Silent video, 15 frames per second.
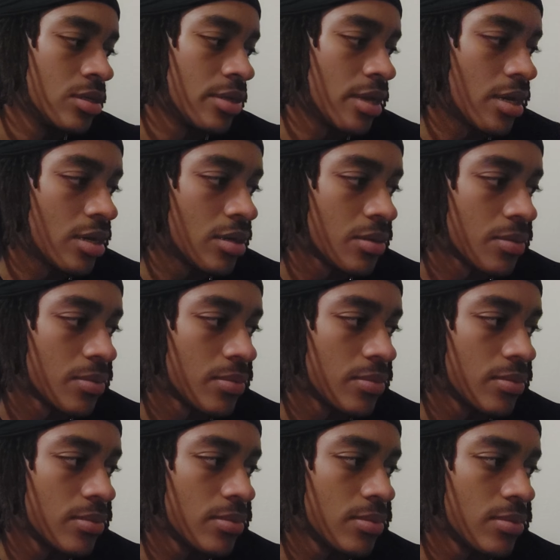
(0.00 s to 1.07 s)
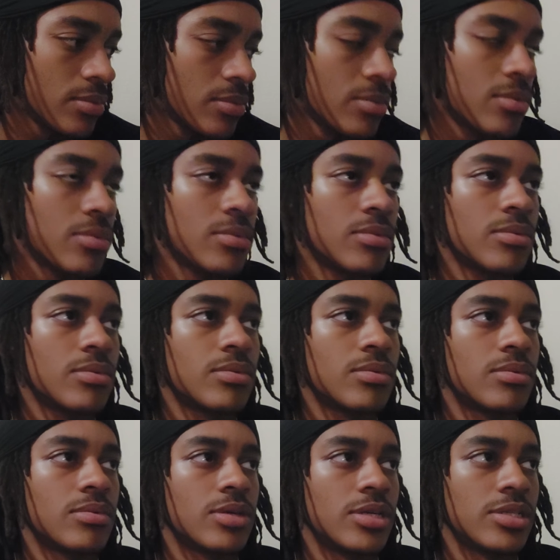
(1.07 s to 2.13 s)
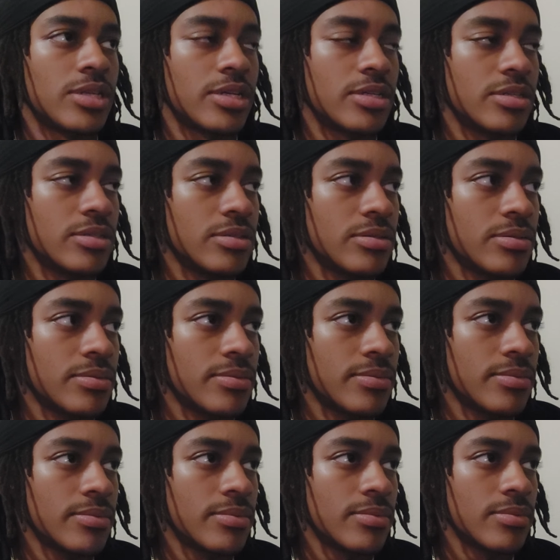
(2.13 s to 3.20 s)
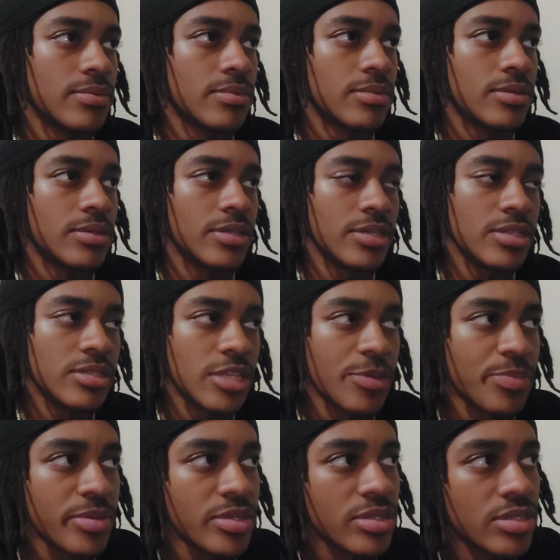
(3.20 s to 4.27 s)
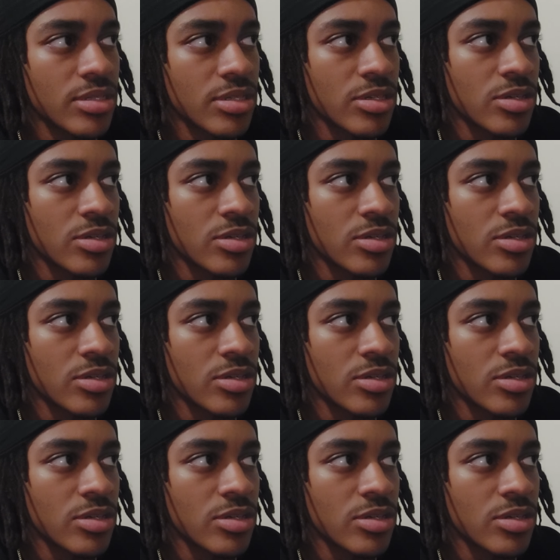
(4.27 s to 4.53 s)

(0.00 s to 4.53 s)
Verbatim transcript: Now, it's like this these hippies,